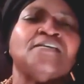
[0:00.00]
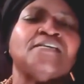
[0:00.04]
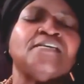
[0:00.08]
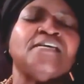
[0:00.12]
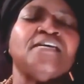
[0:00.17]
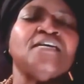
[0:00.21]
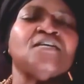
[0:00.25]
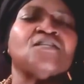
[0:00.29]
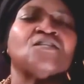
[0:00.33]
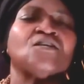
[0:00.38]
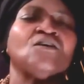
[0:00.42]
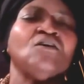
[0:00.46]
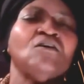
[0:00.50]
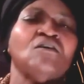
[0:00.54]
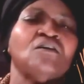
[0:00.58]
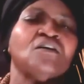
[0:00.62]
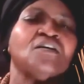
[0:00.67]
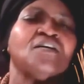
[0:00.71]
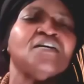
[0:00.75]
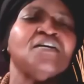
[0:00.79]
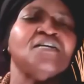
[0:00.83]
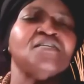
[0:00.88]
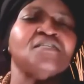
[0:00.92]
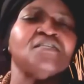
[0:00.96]
he took
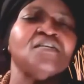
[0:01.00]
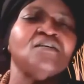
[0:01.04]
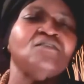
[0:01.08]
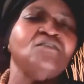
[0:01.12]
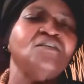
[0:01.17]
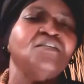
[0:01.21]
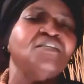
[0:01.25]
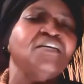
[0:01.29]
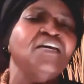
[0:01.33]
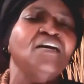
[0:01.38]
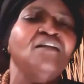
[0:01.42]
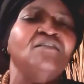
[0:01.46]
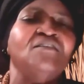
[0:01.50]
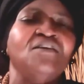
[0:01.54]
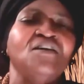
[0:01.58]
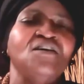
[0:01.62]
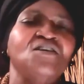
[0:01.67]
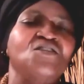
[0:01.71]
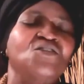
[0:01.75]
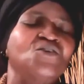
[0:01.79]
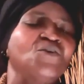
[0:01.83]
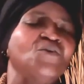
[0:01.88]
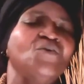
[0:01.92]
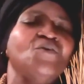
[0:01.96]
his little tail and
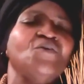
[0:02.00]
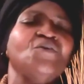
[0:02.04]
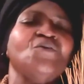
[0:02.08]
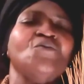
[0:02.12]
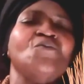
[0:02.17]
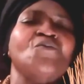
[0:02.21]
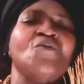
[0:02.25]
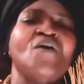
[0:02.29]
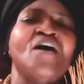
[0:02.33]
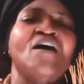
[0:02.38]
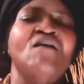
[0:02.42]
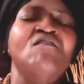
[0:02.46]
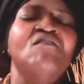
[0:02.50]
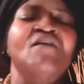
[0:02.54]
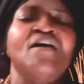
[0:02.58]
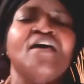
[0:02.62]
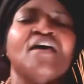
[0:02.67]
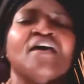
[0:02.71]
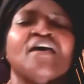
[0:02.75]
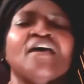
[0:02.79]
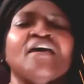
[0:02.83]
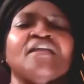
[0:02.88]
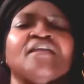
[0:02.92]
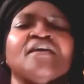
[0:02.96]
he turned around
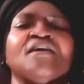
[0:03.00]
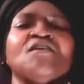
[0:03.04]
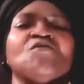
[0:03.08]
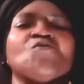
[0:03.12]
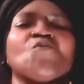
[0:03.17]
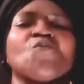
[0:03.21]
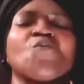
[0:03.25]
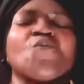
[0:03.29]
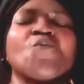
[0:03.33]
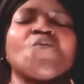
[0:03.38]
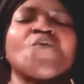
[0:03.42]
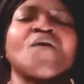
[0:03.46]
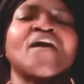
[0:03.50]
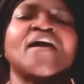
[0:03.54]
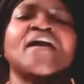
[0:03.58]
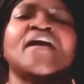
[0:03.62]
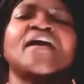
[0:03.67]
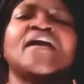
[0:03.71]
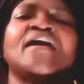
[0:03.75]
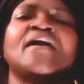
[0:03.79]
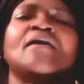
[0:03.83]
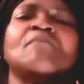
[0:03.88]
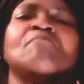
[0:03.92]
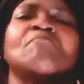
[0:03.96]
and he
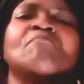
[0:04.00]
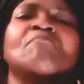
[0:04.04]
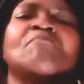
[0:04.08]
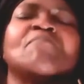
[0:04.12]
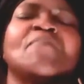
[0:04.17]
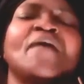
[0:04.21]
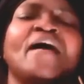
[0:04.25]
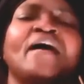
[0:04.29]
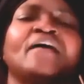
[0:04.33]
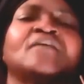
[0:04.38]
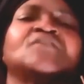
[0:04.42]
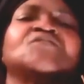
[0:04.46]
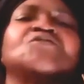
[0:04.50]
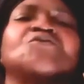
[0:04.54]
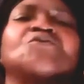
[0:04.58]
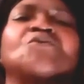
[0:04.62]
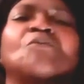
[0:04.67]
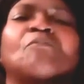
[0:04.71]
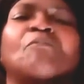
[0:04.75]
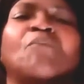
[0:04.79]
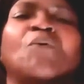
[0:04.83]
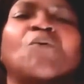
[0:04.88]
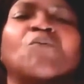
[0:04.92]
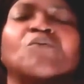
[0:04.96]
ran back to
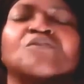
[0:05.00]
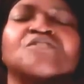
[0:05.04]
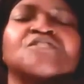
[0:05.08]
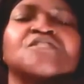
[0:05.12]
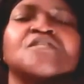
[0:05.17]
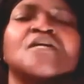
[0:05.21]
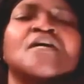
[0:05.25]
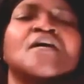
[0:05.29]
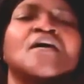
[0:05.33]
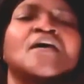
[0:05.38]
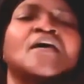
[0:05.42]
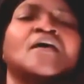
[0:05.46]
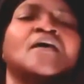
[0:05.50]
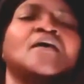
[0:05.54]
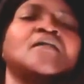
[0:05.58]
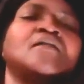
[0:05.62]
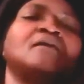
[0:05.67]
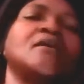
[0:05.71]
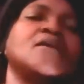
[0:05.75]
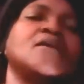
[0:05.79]
the porch and